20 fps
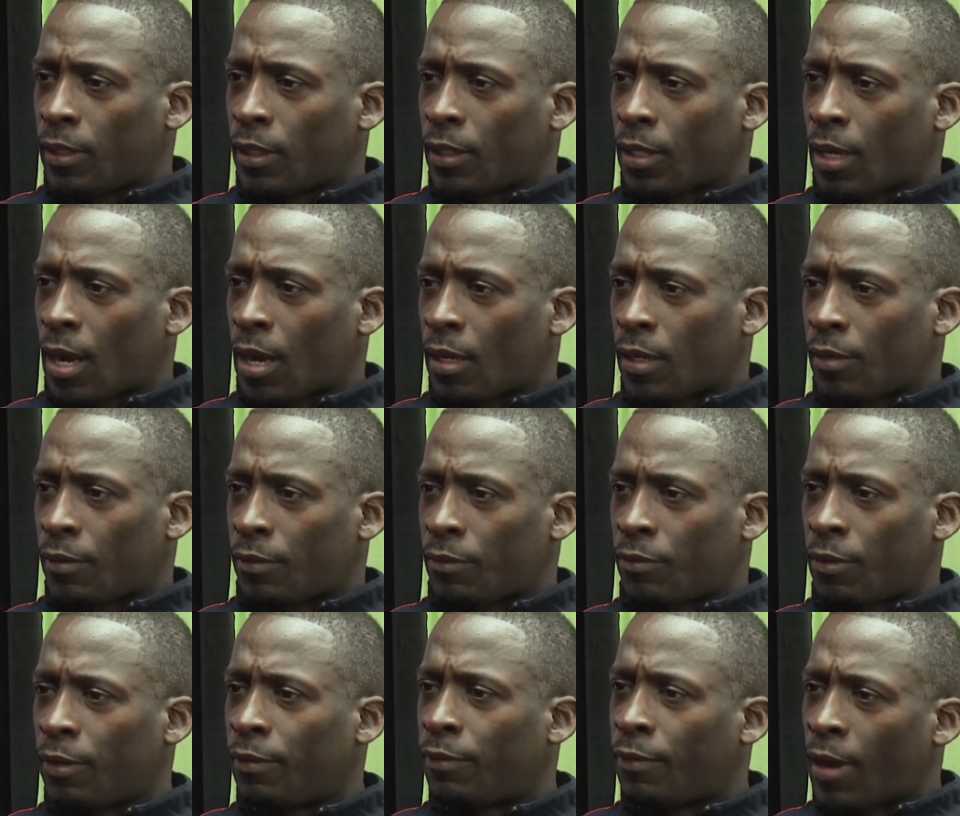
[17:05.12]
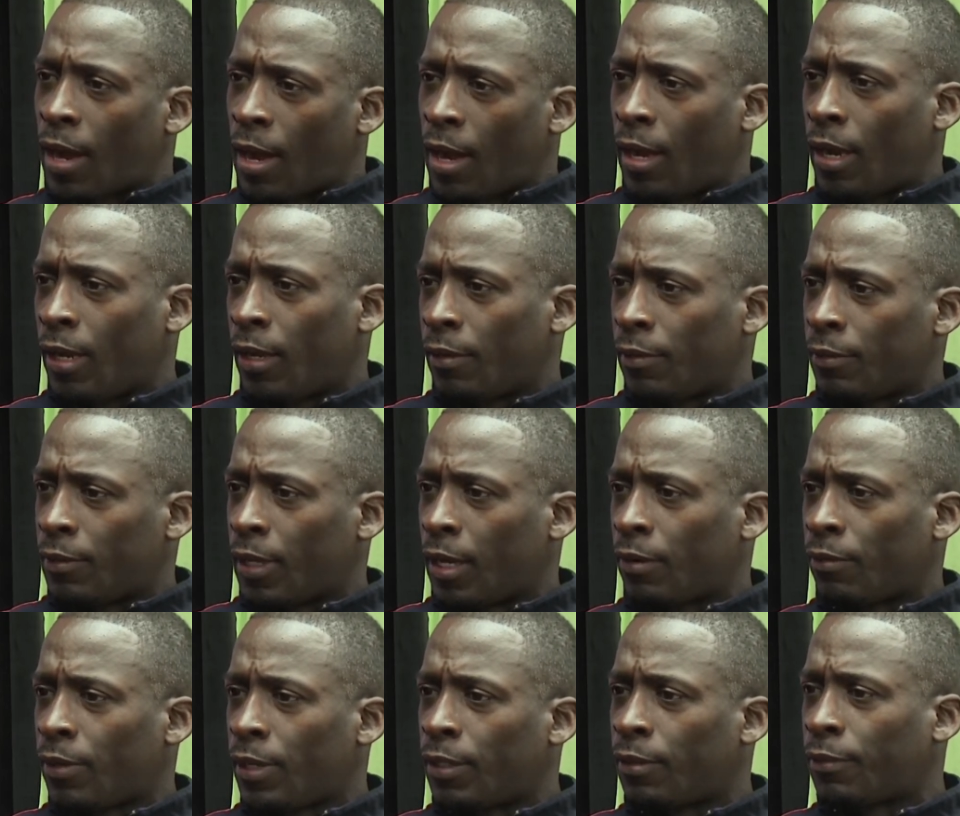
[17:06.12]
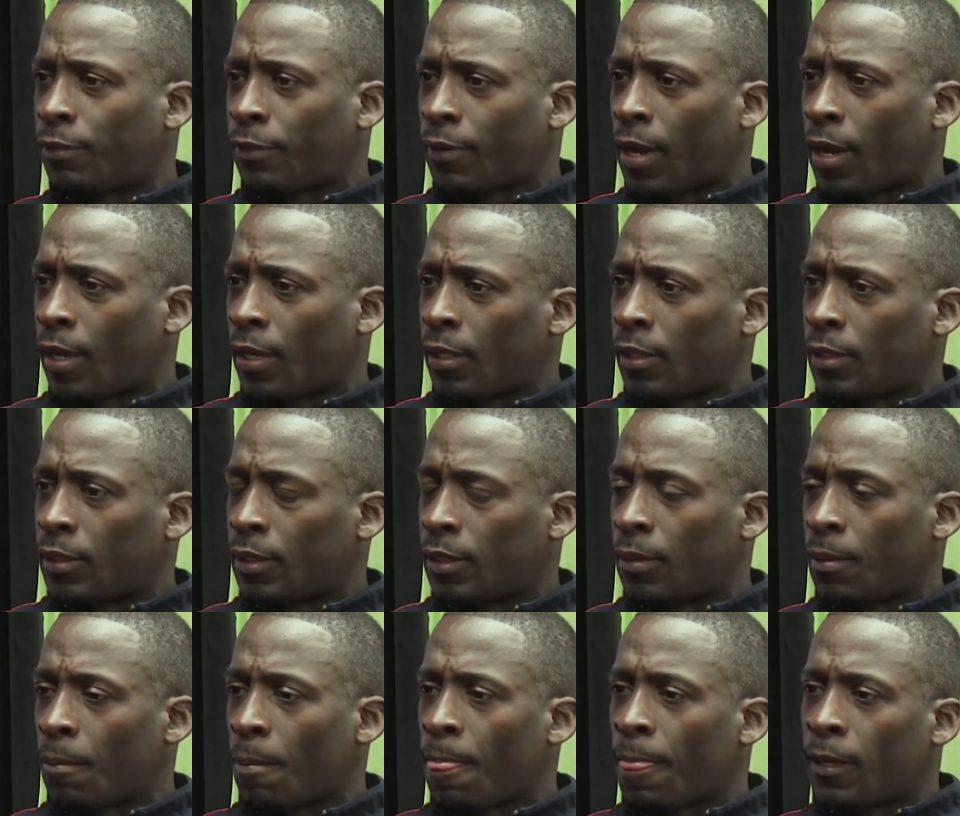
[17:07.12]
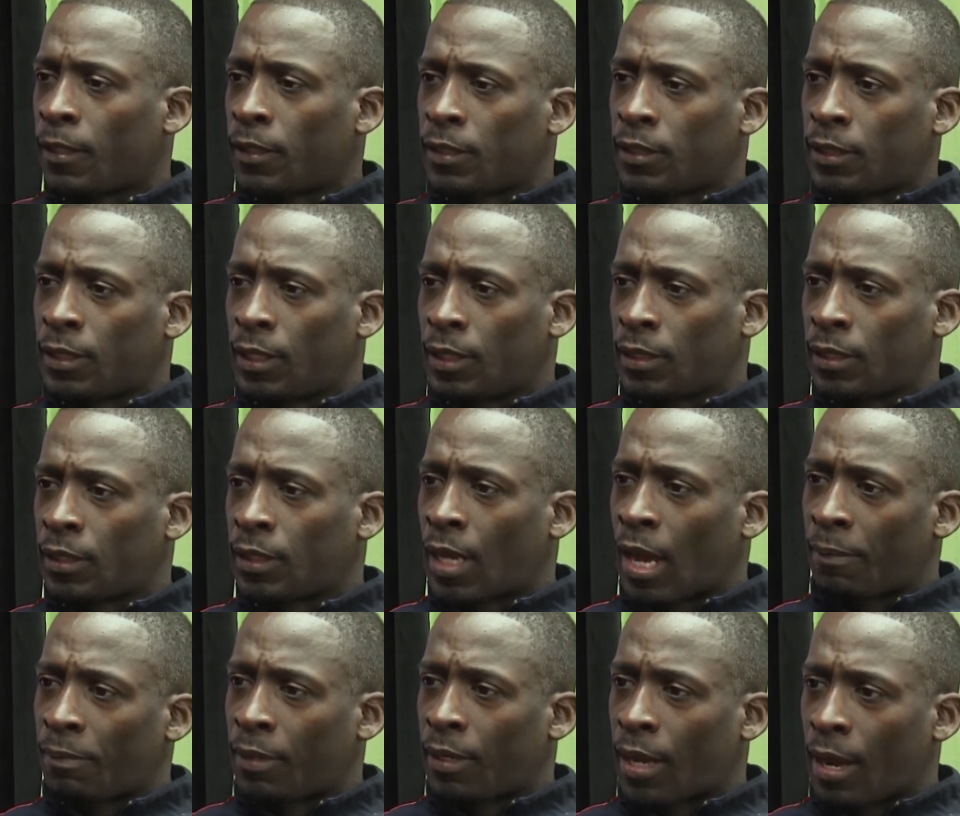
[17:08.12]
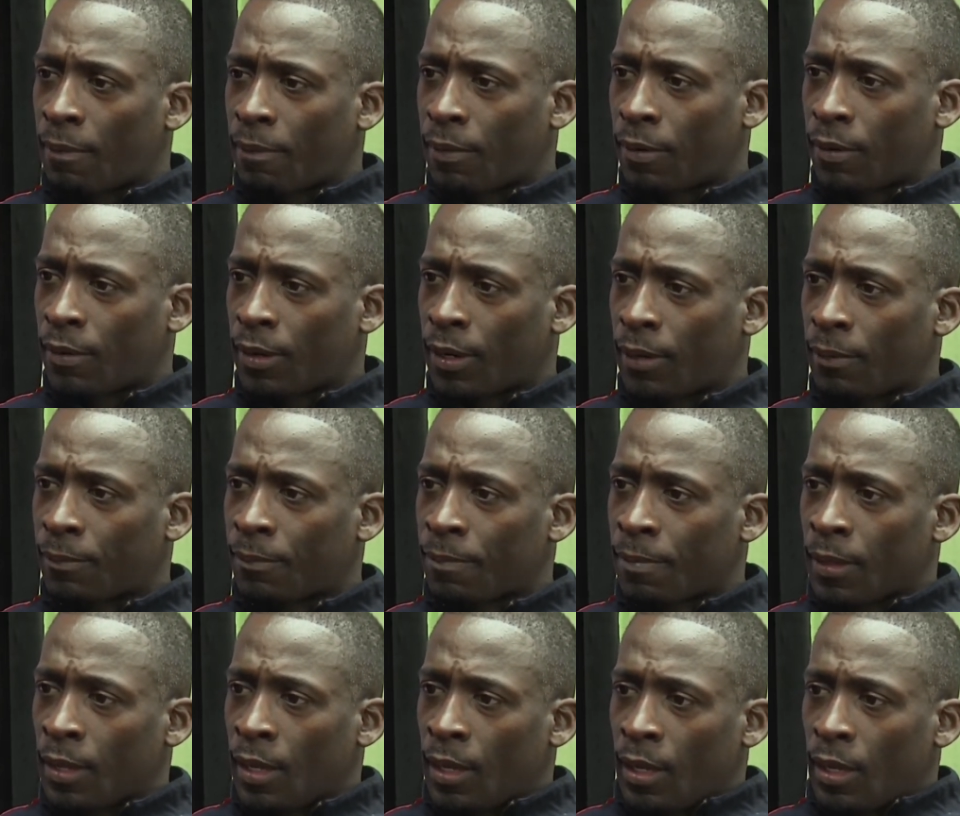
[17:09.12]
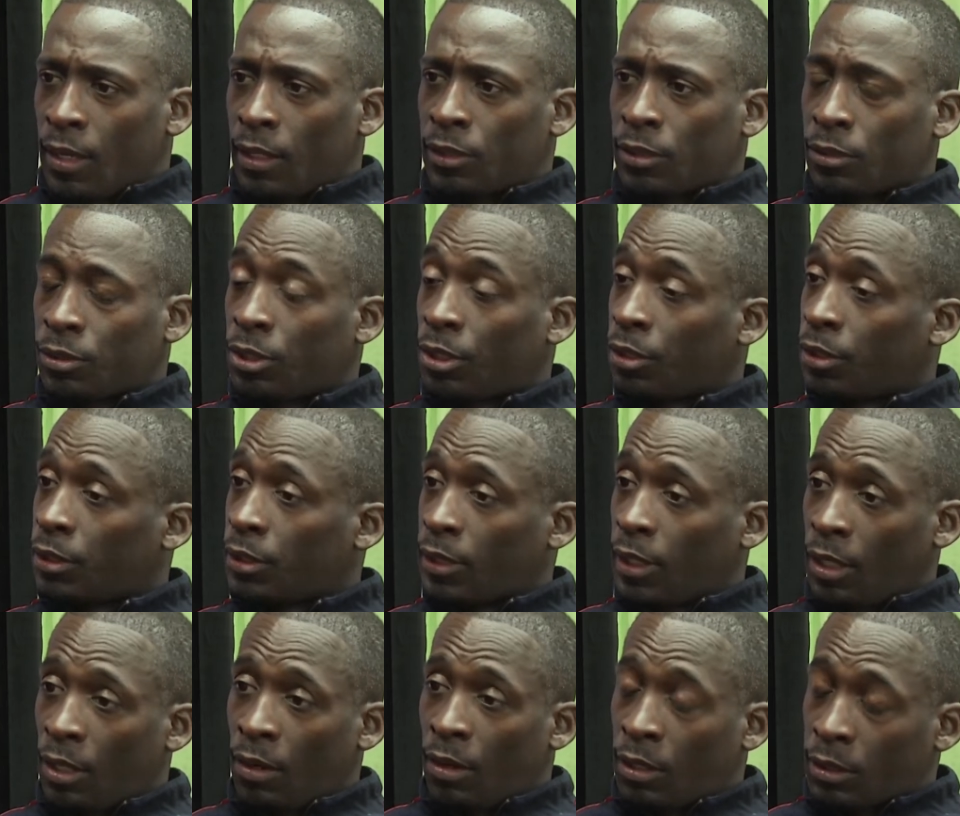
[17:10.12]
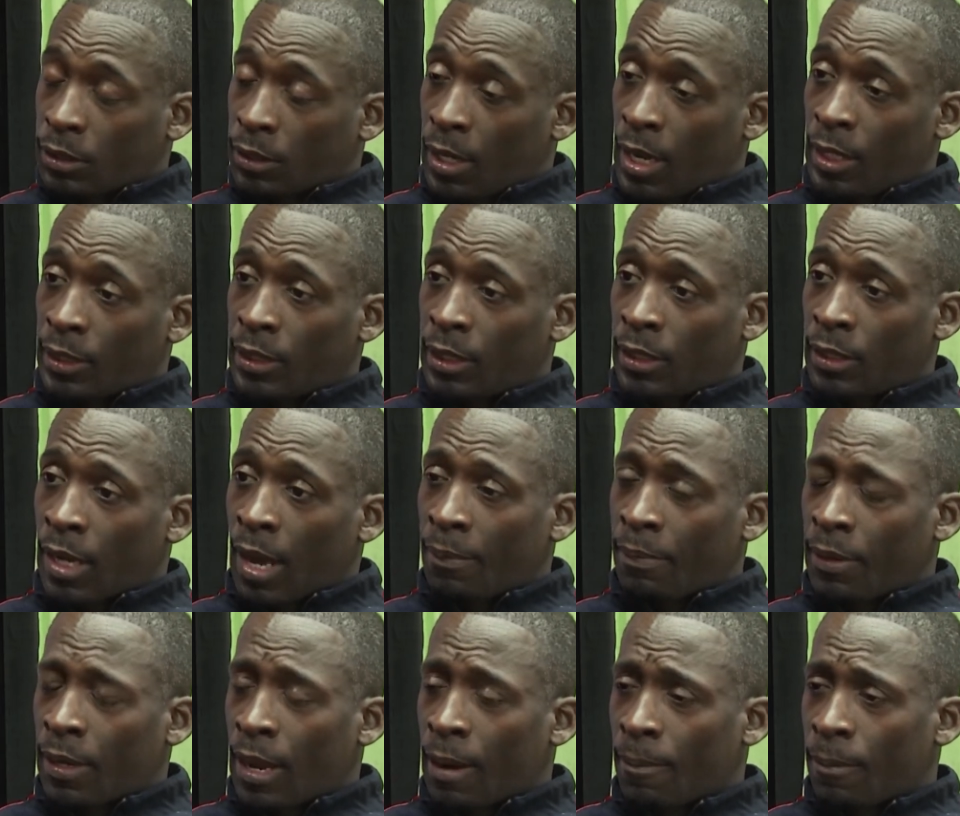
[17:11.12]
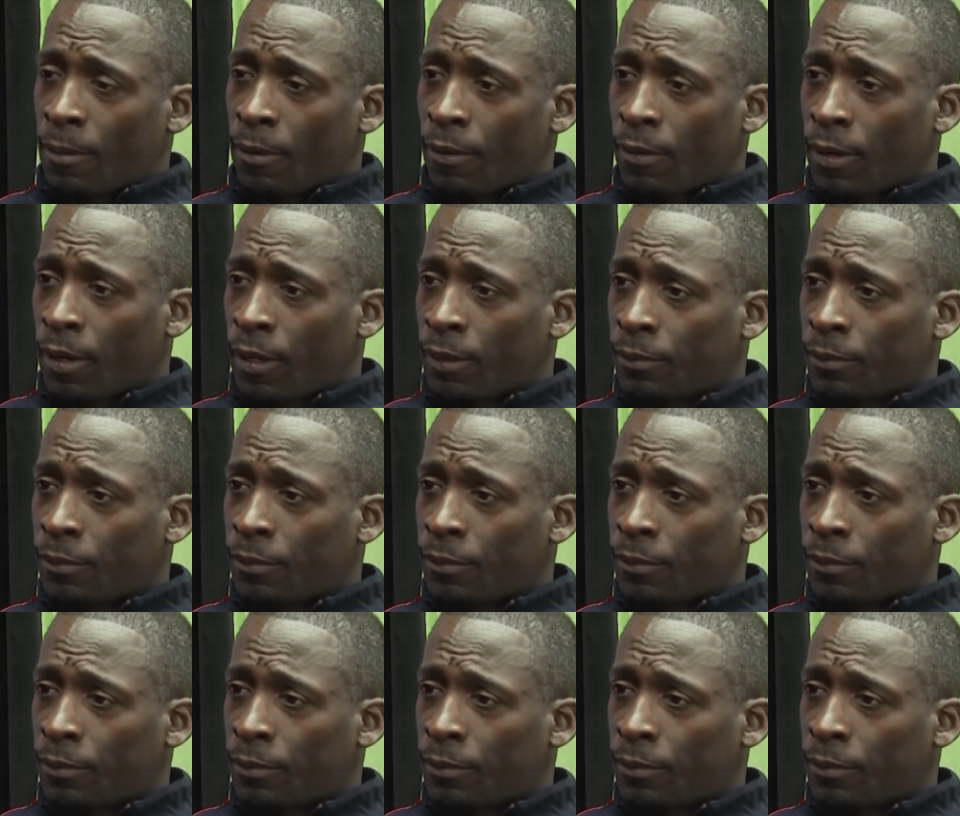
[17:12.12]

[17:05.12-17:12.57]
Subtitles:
kind of revived and redefined the city's Adopt a Lot program. And so Jersey City also has an Adopt a Lot program.